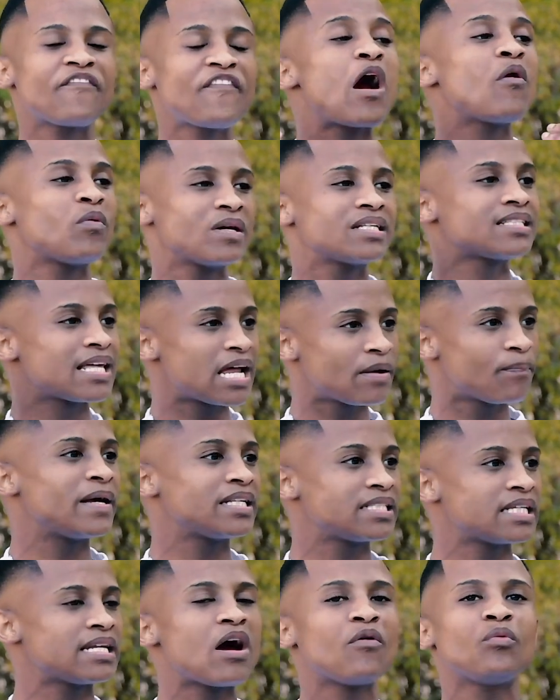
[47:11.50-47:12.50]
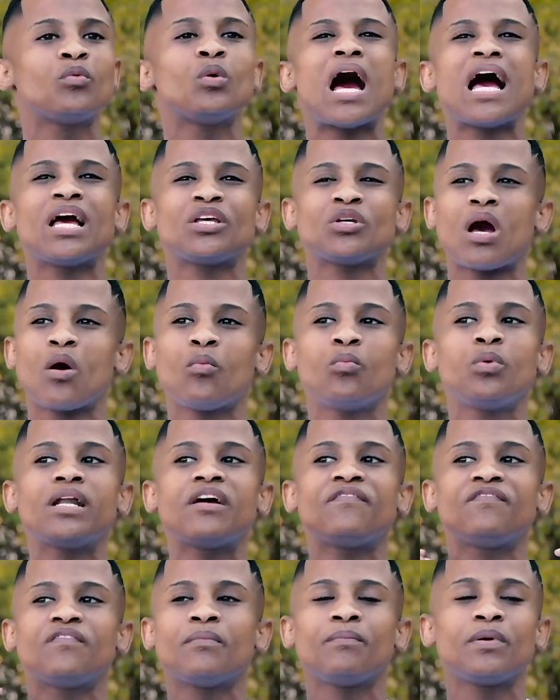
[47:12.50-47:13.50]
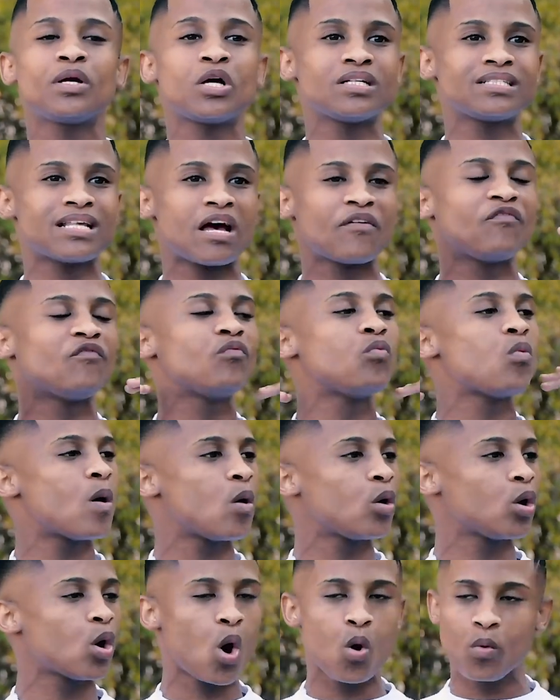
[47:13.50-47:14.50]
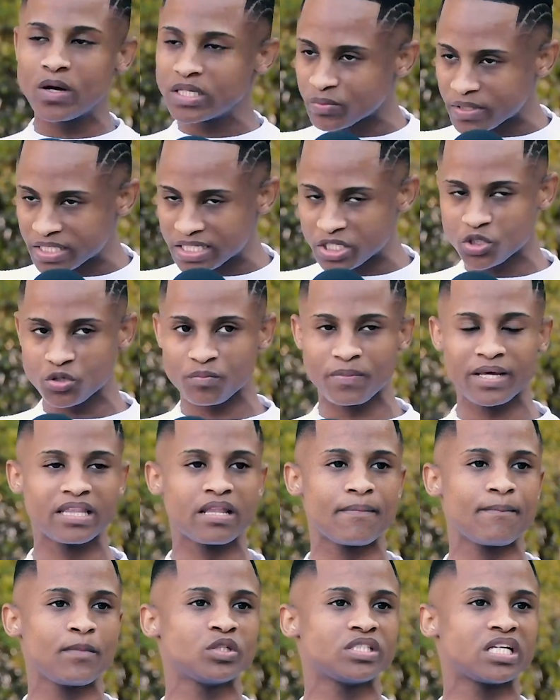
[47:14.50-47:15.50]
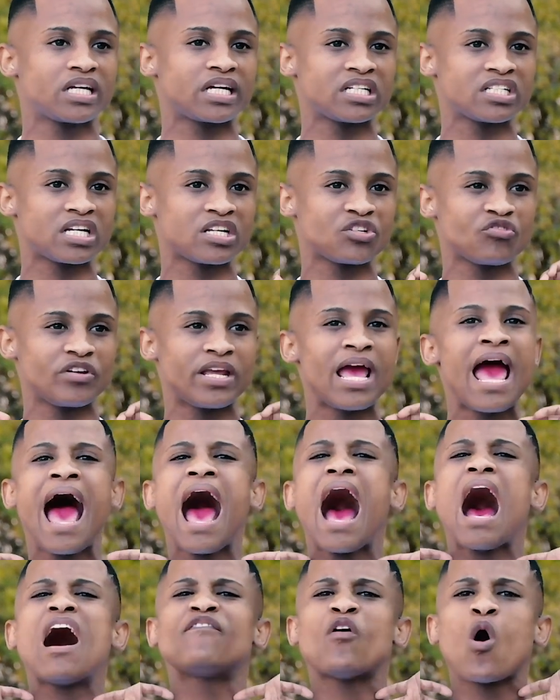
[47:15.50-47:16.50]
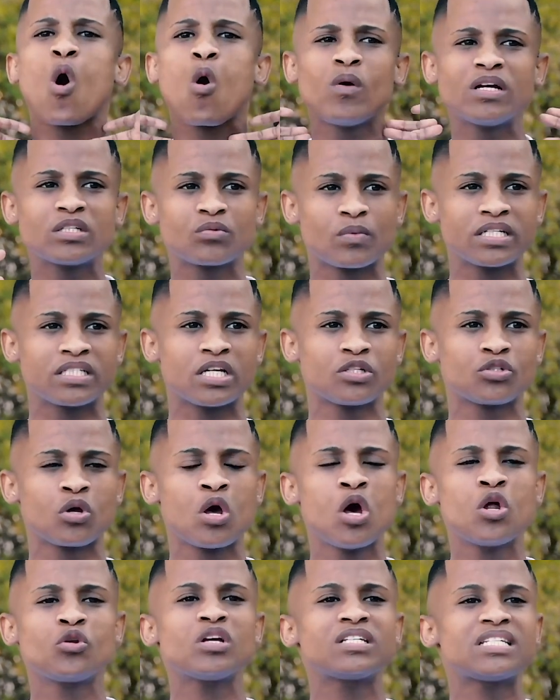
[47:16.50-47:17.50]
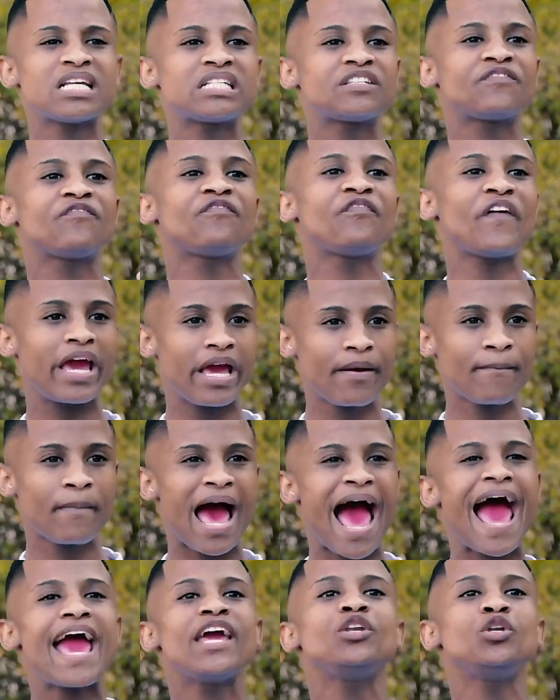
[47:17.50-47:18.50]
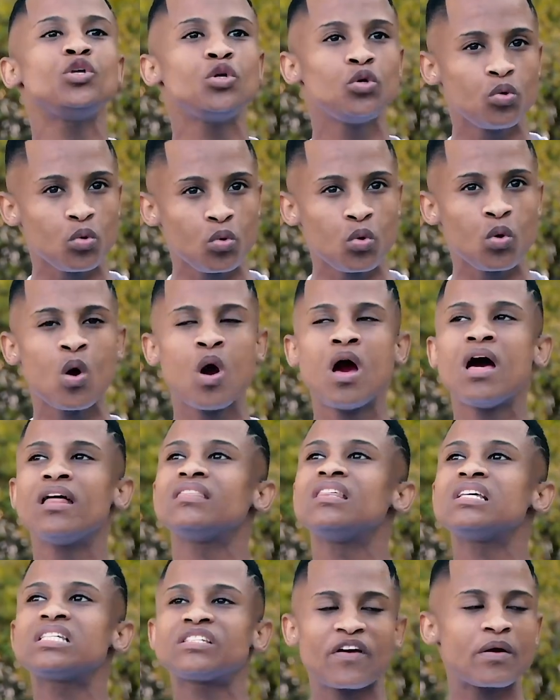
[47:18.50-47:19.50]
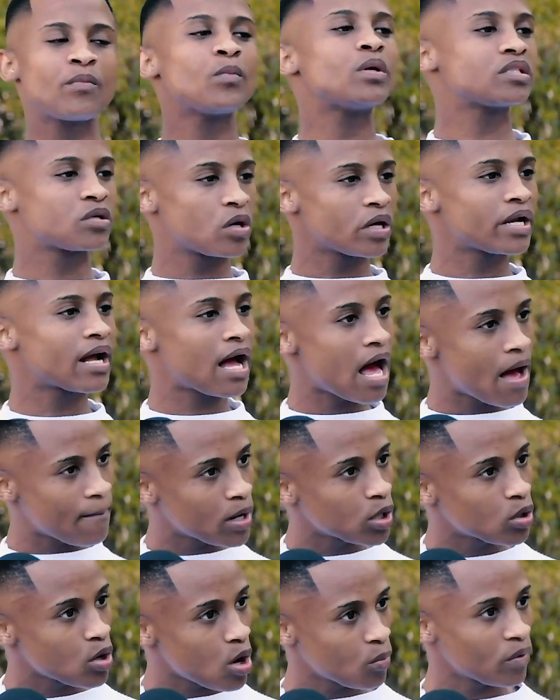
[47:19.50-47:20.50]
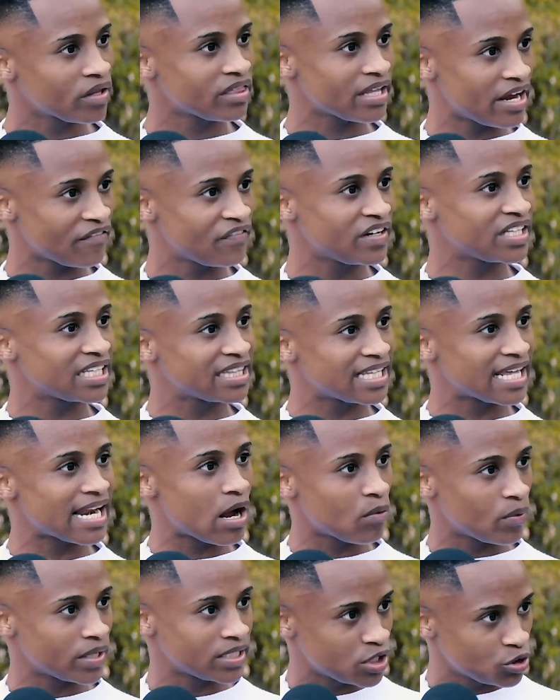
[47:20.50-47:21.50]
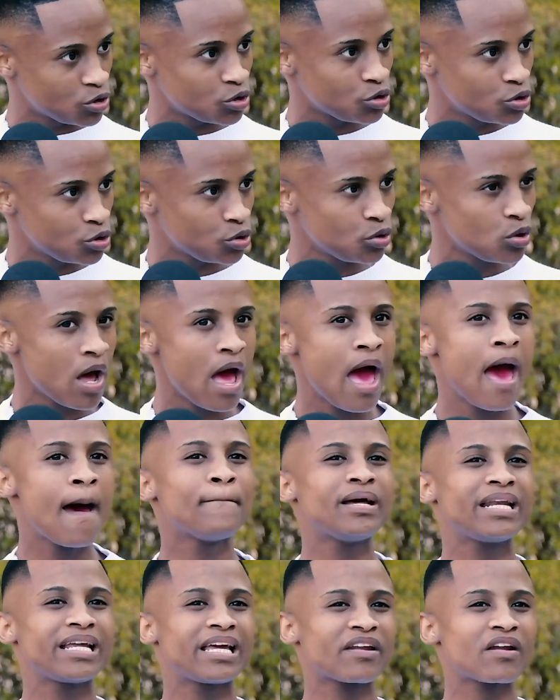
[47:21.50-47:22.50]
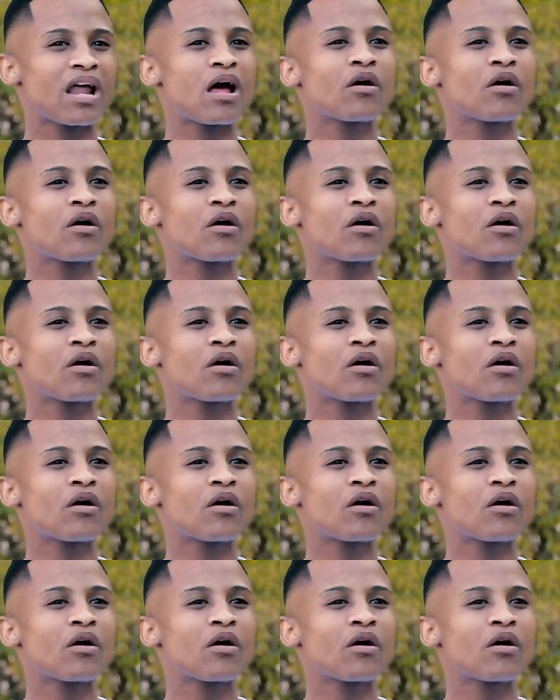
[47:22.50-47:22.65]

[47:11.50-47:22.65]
If I was that person, I would have, because I've always wanted to be in the music industry. I've always wanted to, not just fame, I knew this fame was going to come along with everything that I wanted to do. But